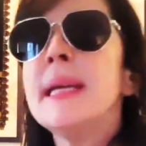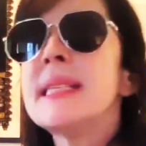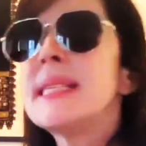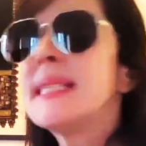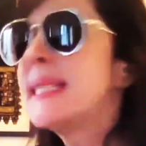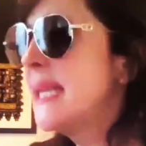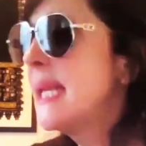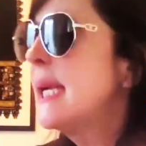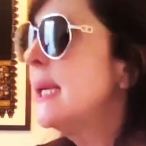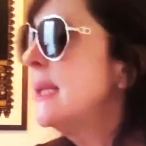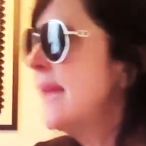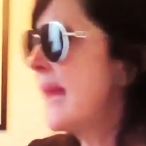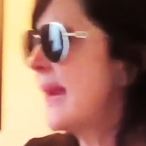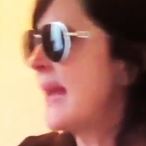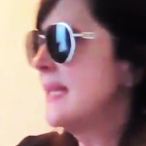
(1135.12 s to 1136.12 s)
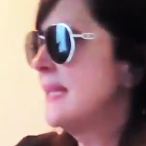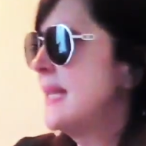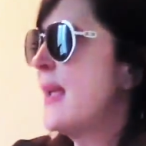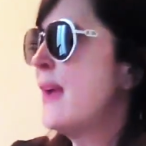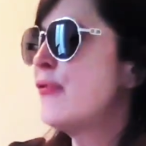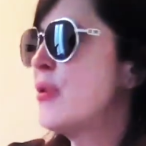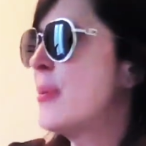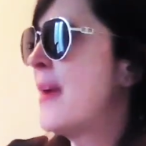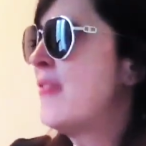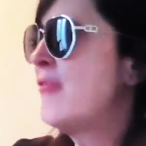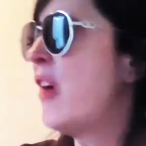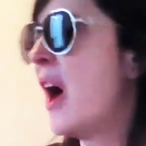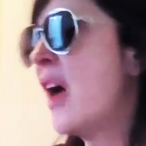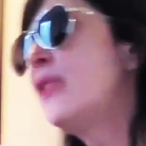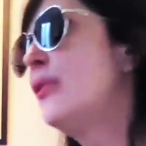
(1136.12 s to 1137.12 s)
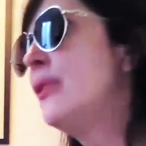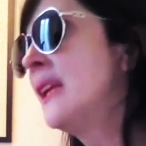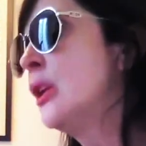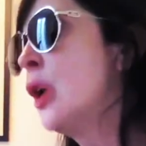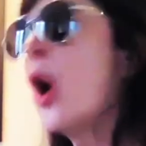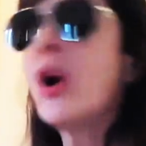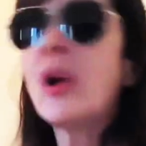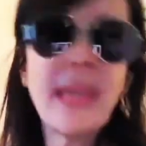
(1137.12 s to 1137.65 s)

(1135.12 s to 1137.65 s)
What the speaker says: steal that idea from my father-in-law,